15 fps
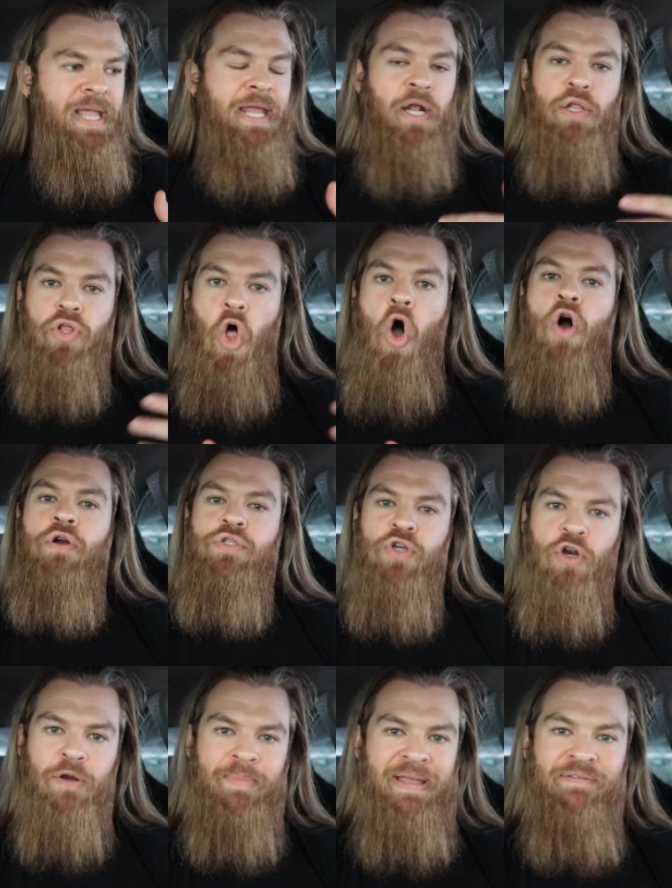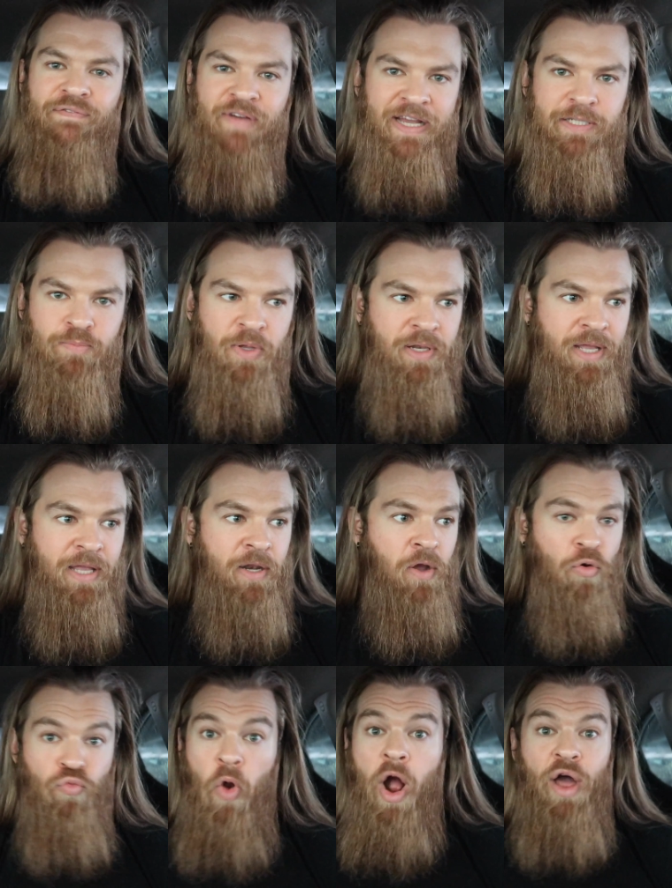in a long-term investment, in
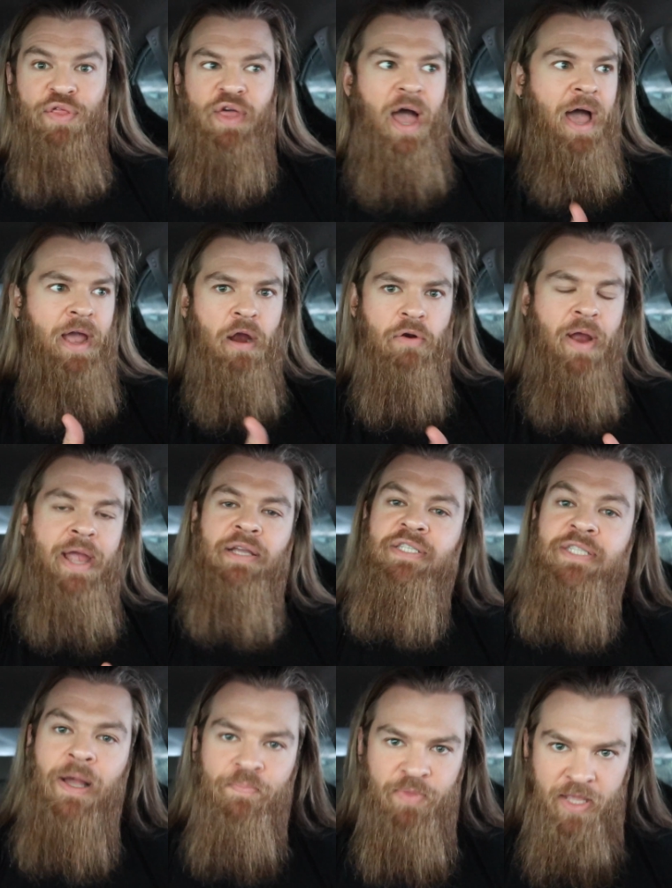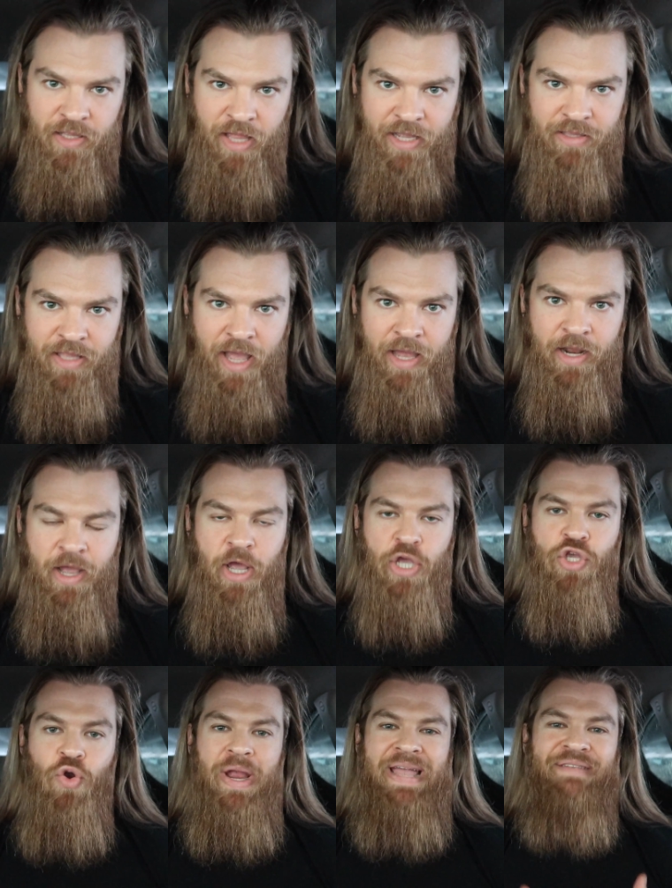a Roth IRA, something like that.
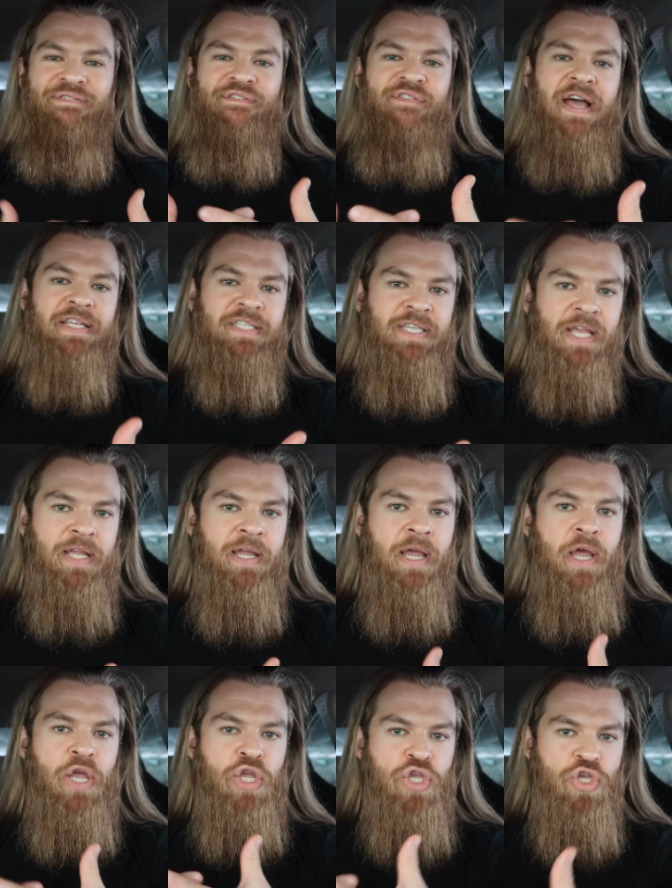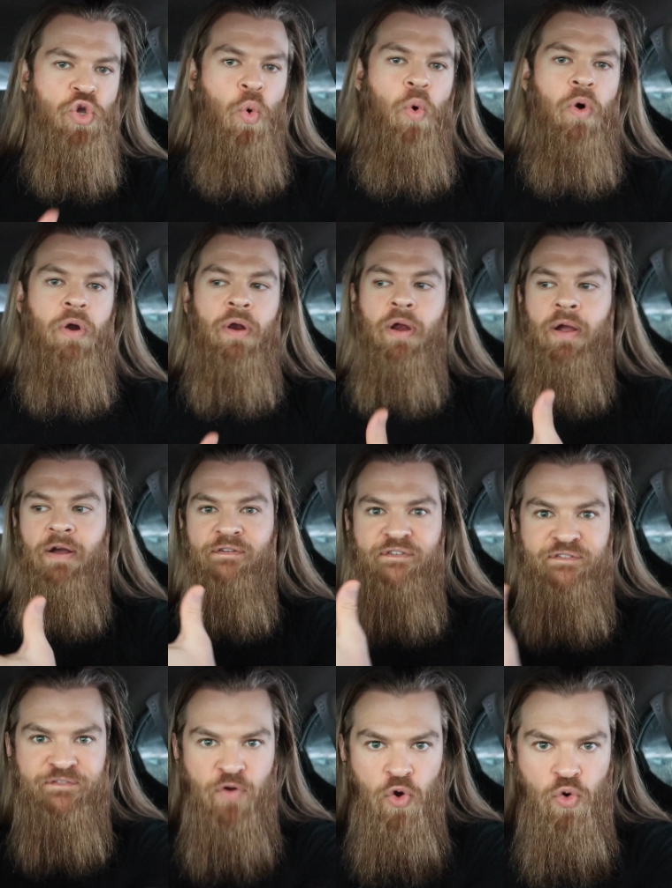You're investing your
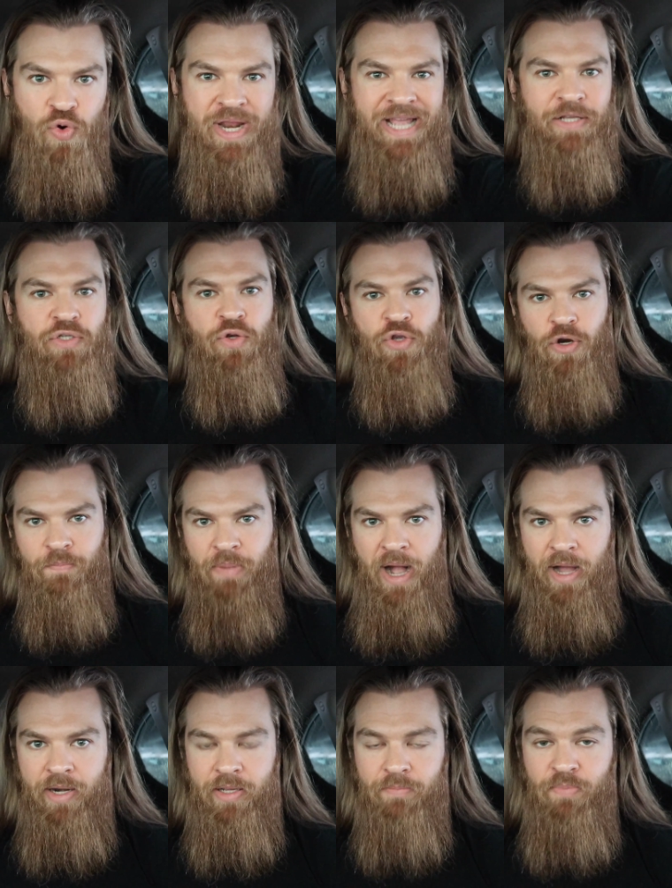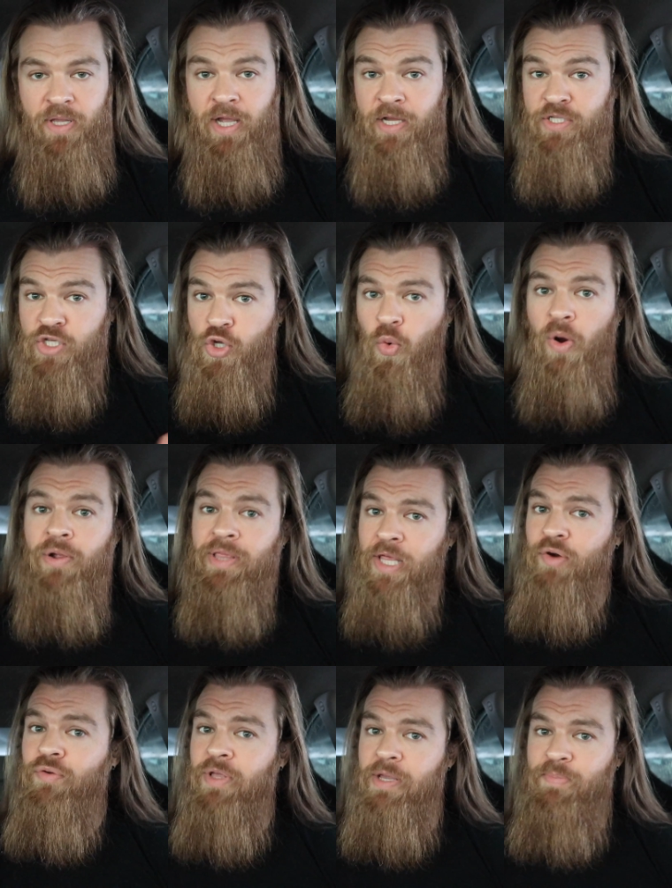food into your body because you are
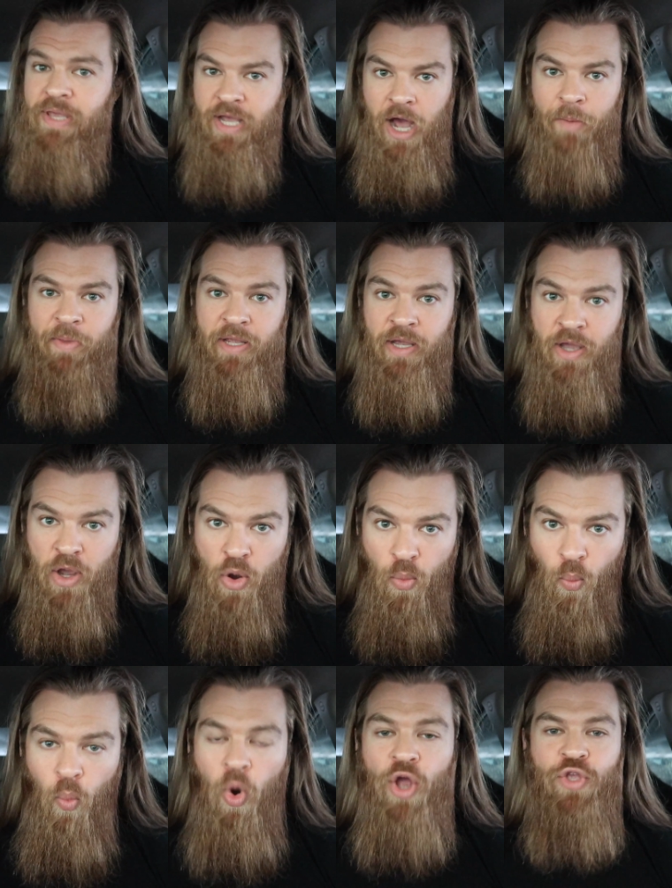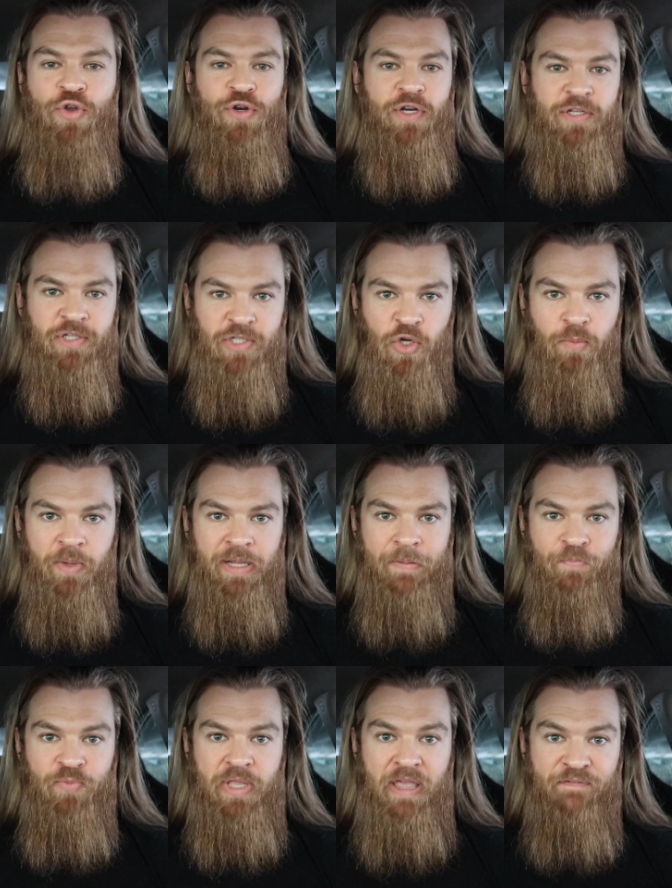literally becoming what you're
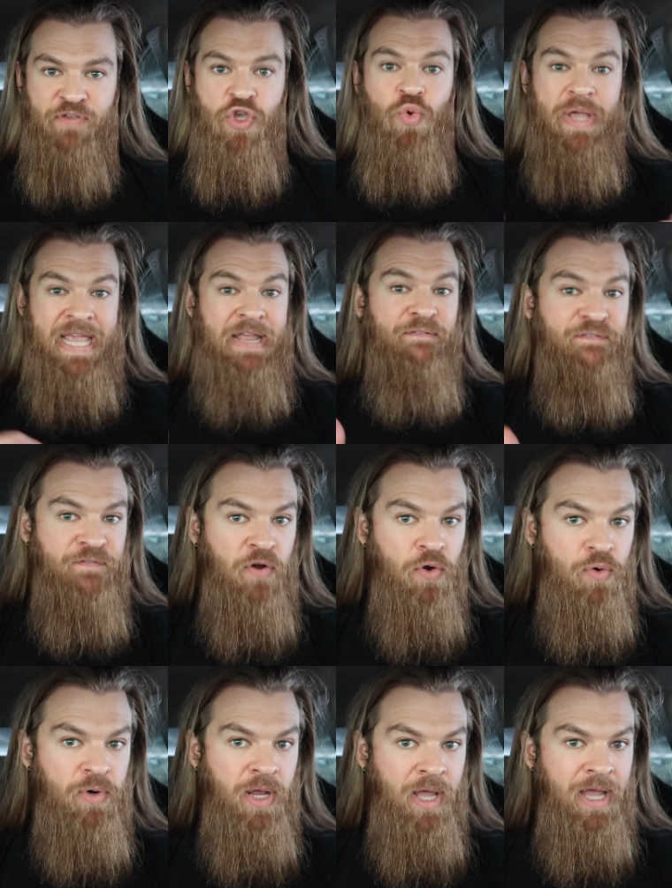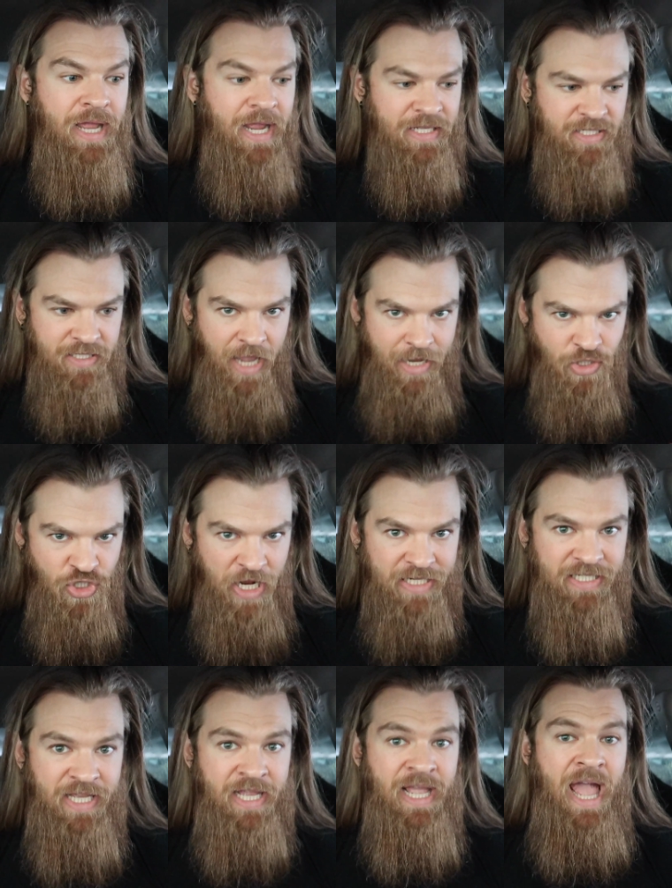consuming. If you eat food, it's
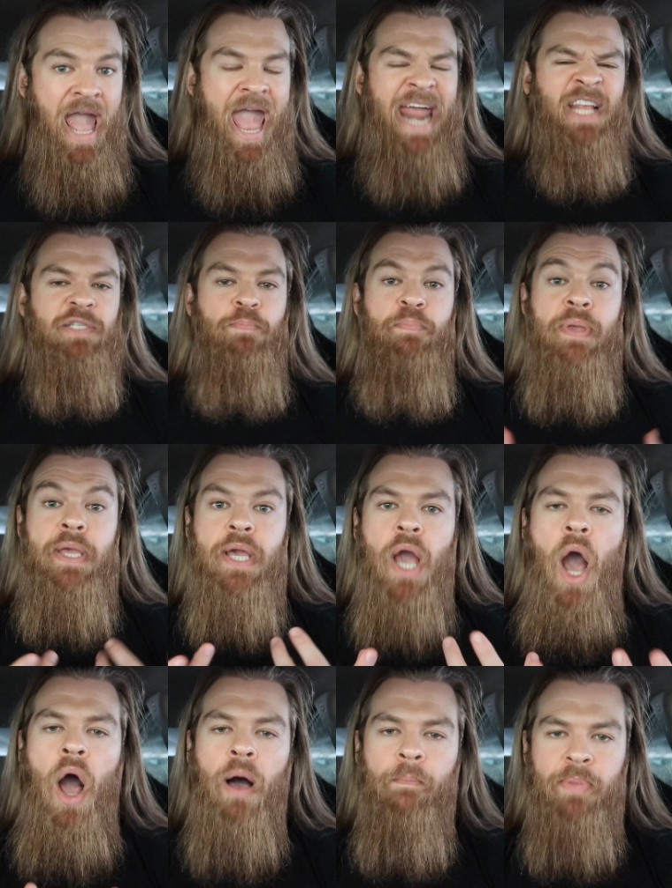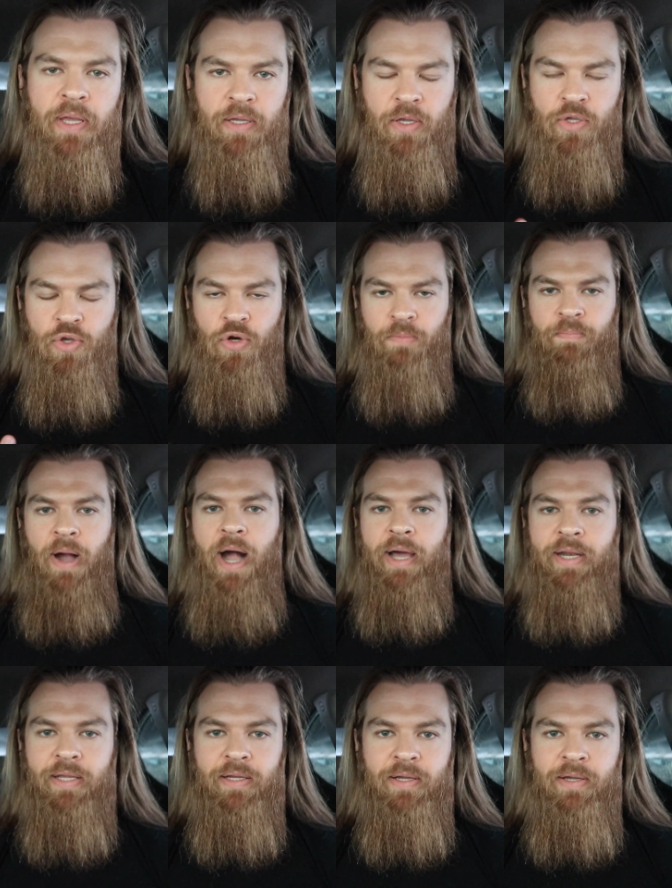digesting and it's becoming your
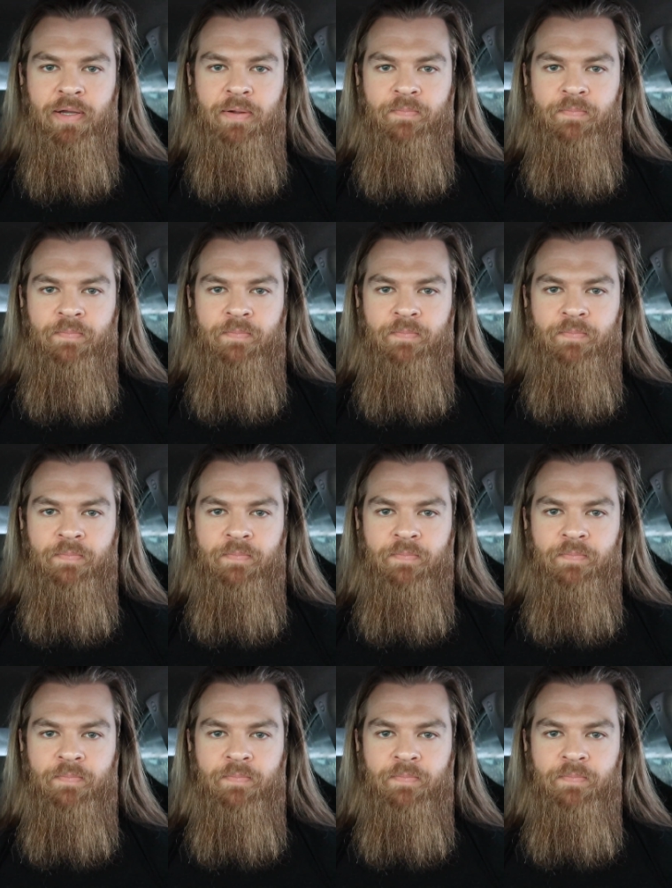body.